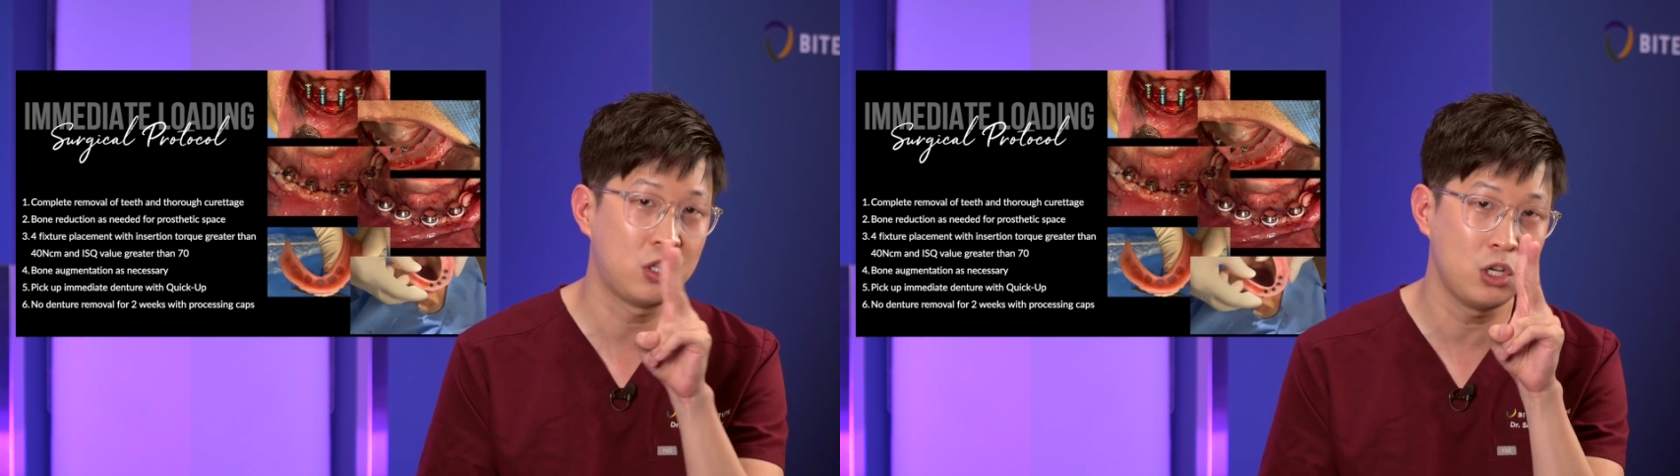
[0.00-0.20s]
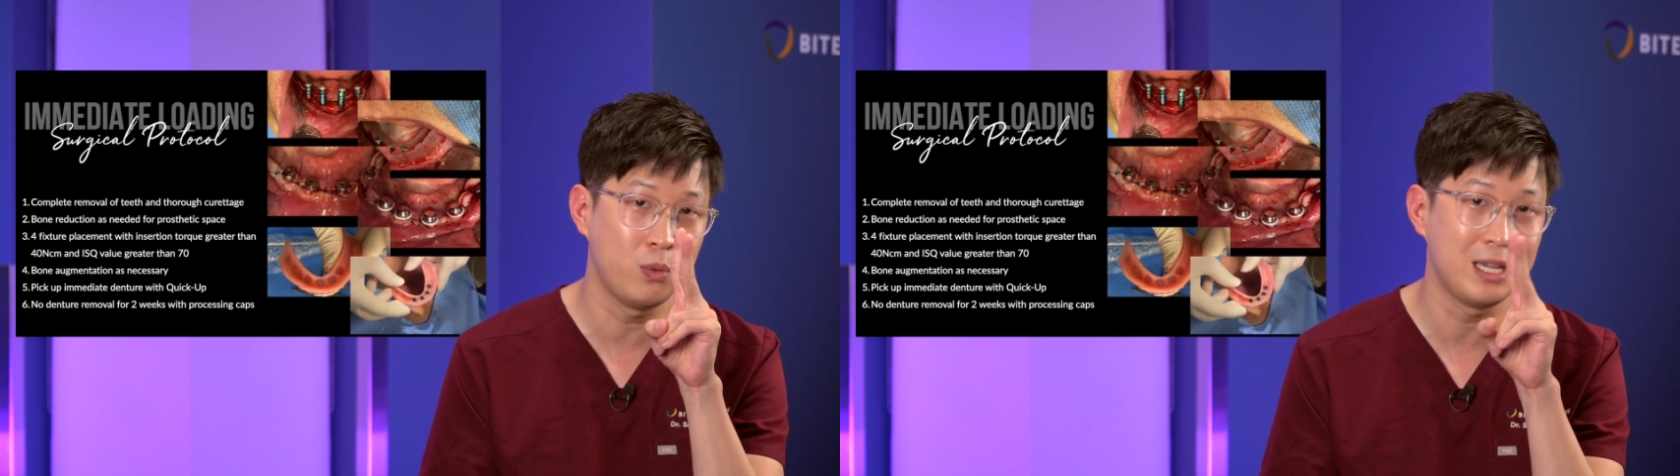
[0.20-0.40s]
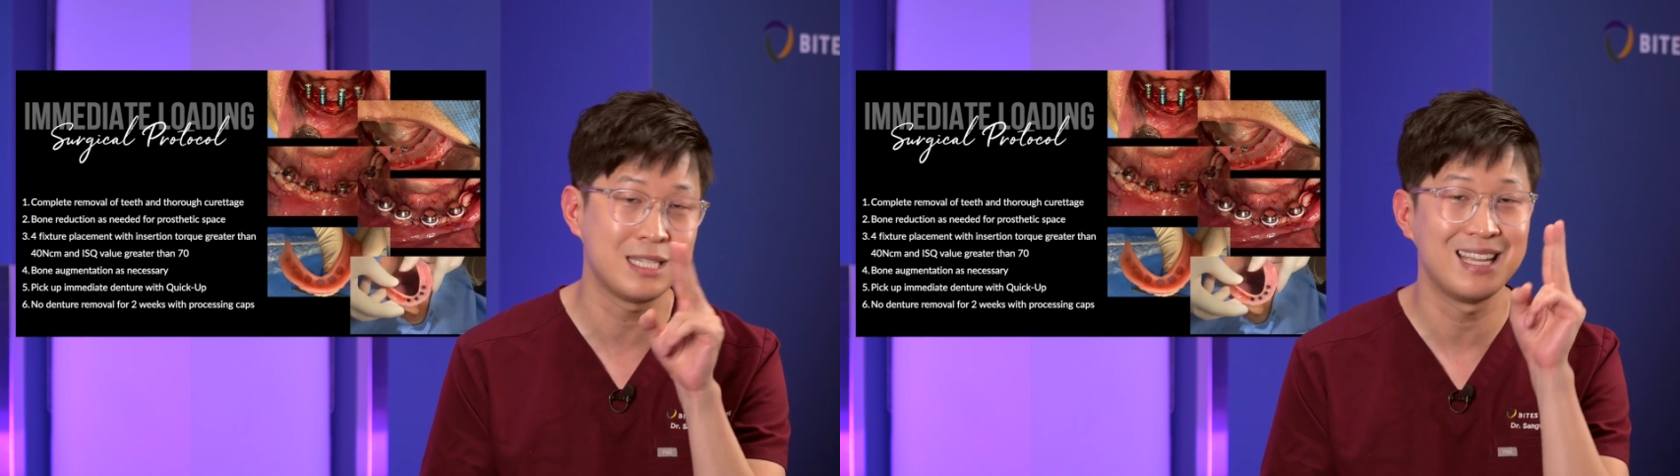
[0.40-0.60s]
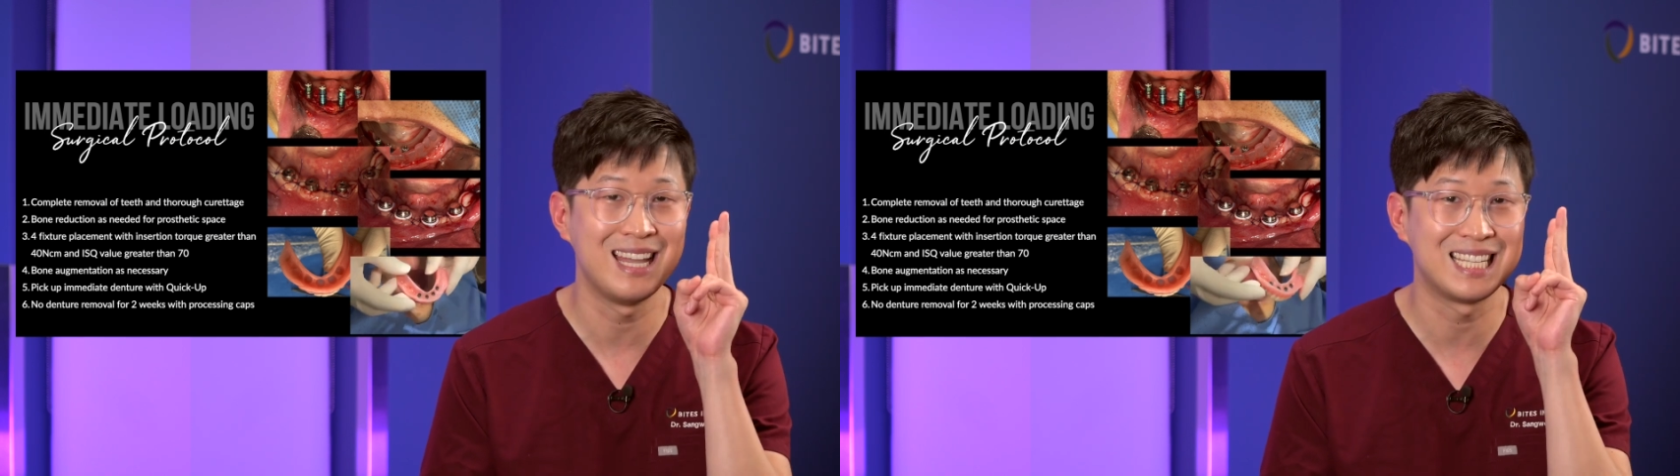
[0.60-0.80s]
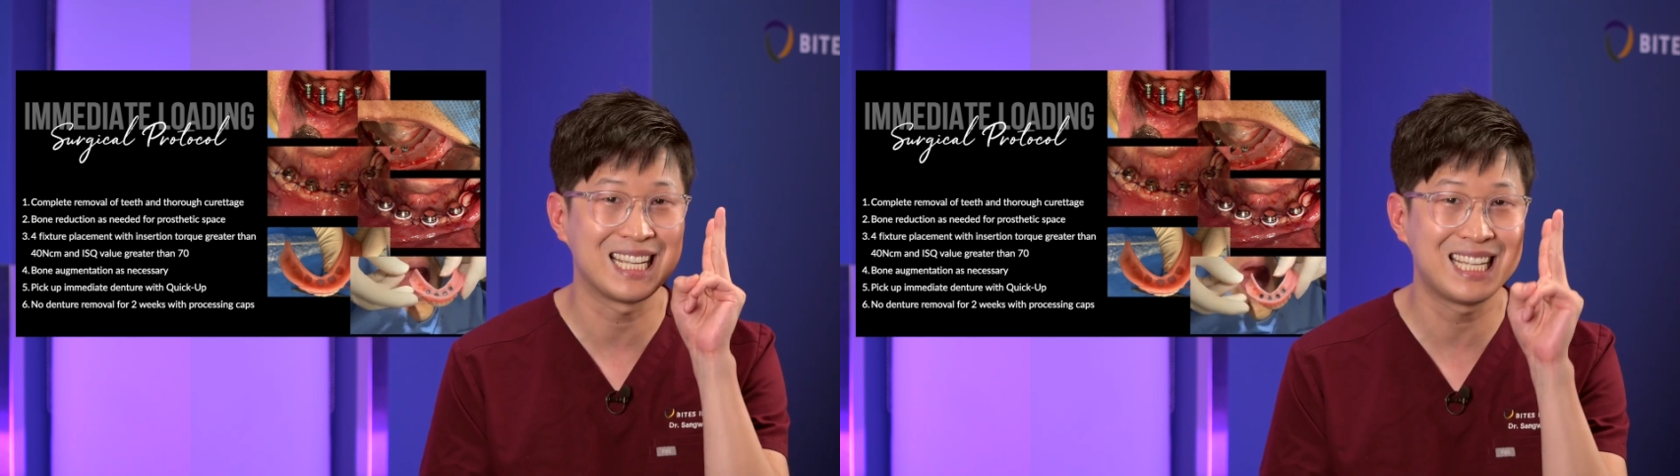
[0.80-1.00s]
2 weeks
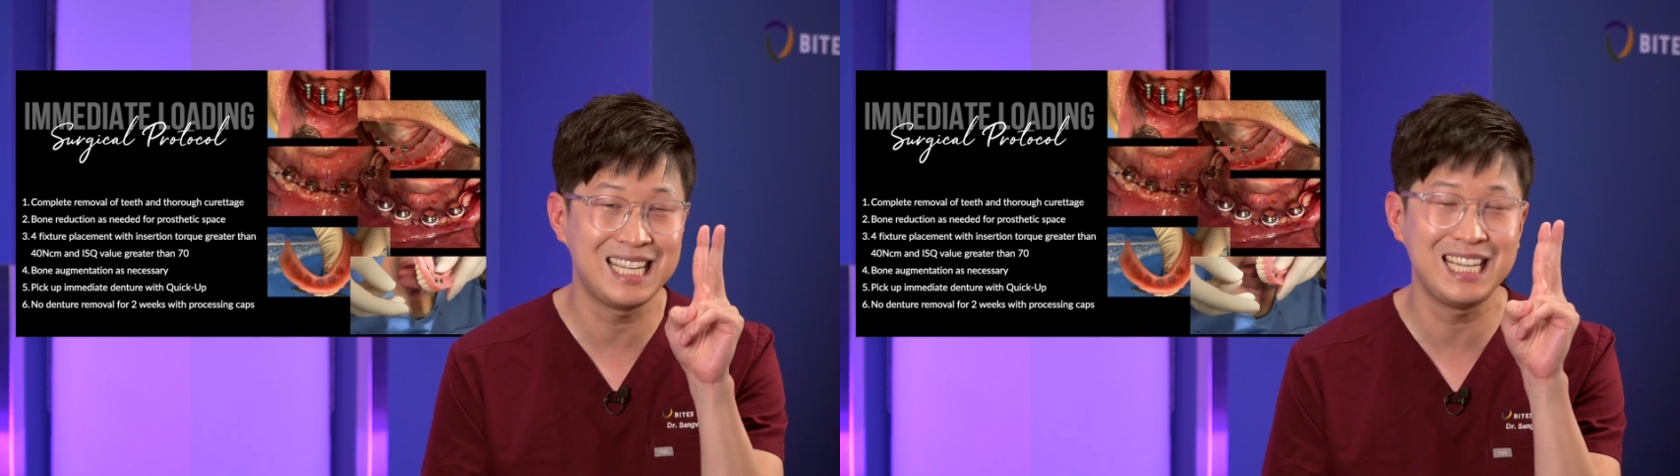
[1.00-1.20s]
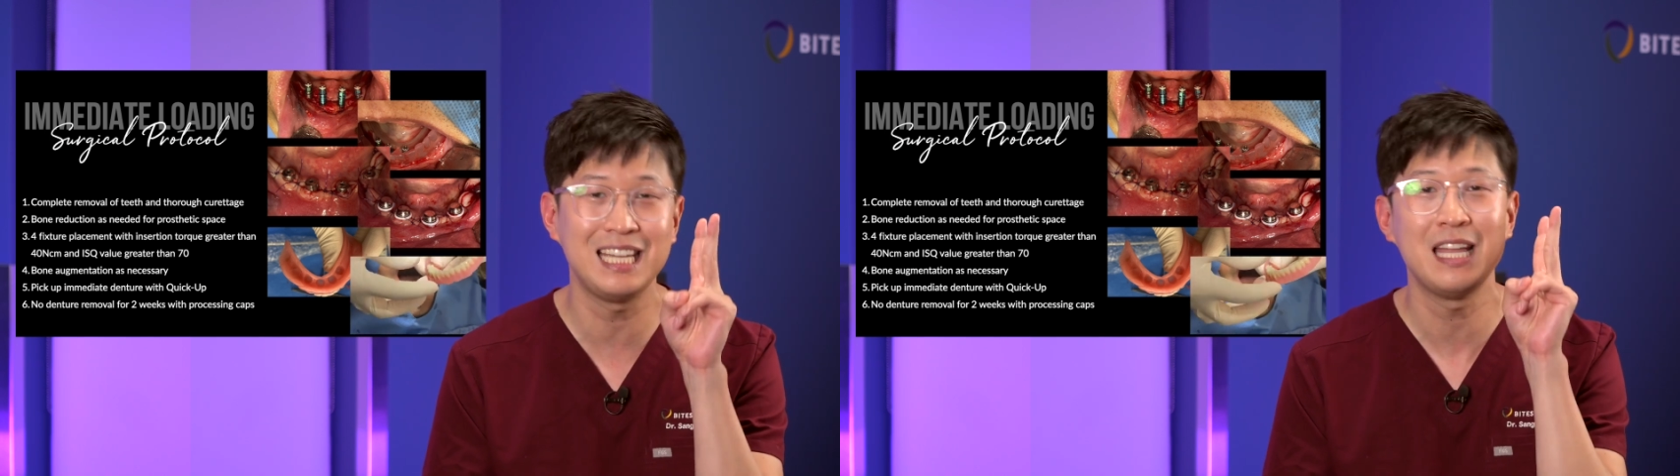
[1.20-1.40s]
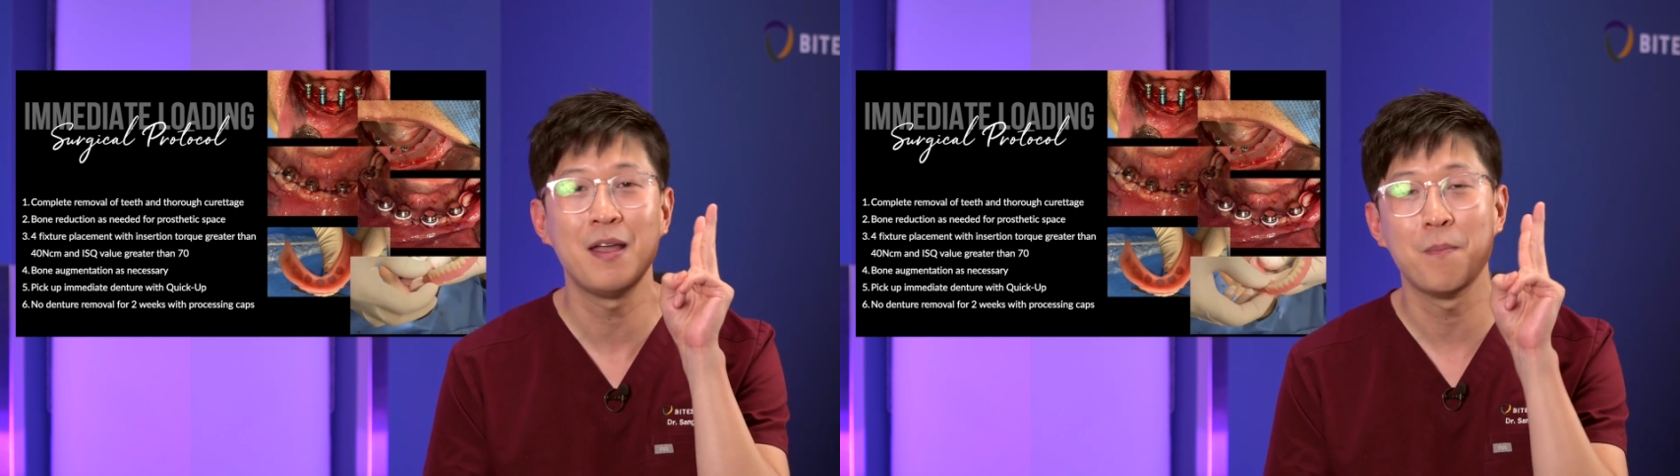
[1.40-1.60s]
is a key